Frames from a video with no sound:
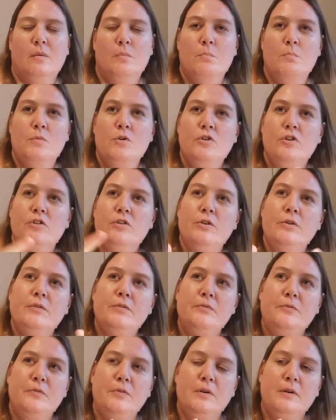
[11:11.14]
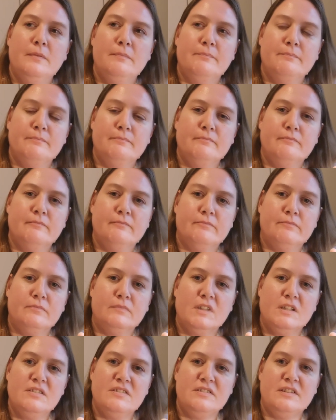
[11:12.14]
move
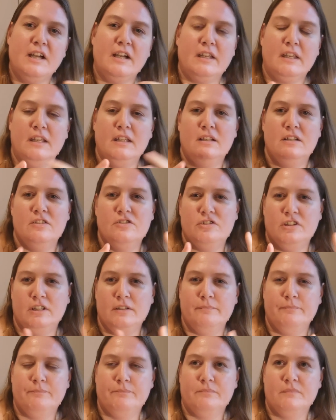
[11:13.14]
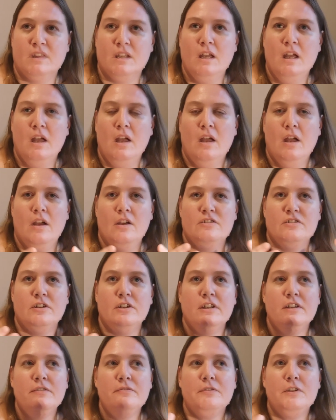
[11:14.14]
stuck energy. So
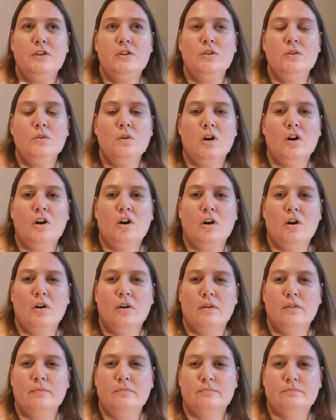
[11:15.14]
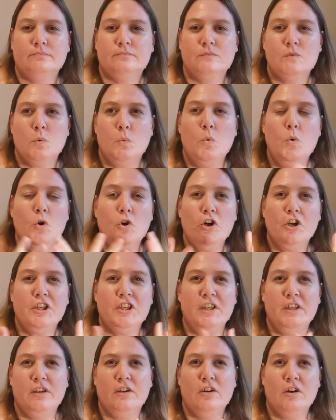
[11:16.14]
if you are
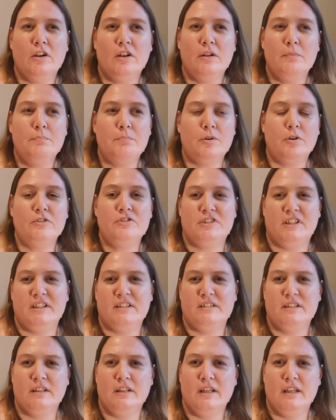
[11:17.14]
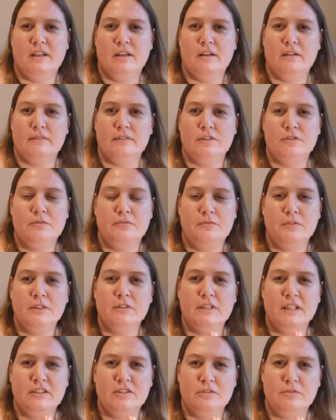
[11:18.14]
working on a project, you
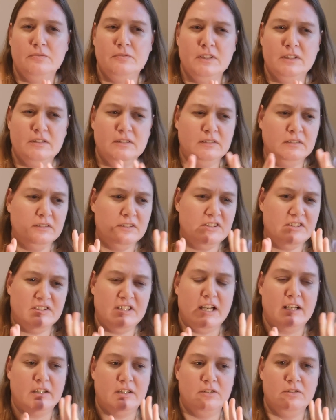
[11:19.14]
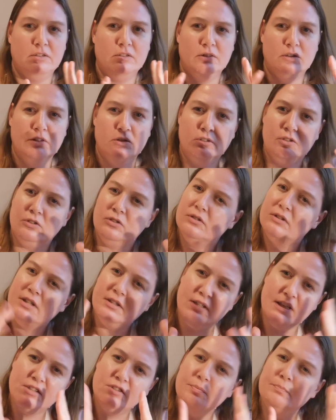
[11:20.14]
feel stuck, the
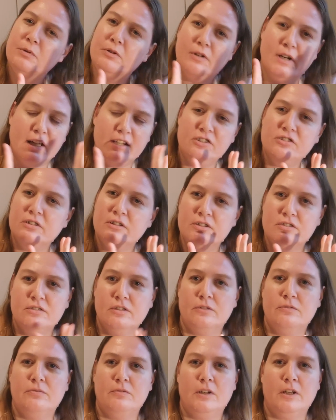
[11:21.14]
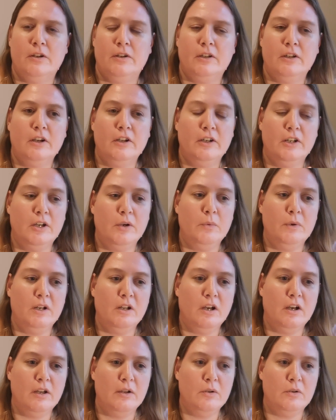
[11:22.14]
inspiration is not flowing. I know
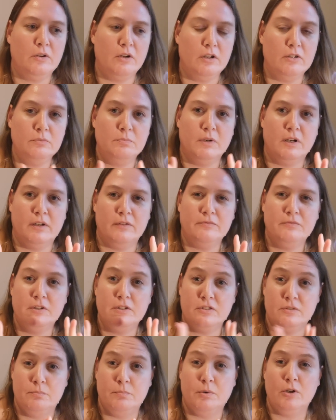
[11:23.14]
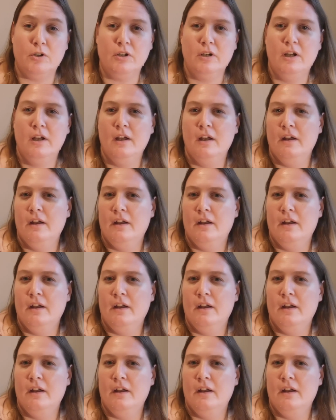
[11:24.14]
when I wrote my first book,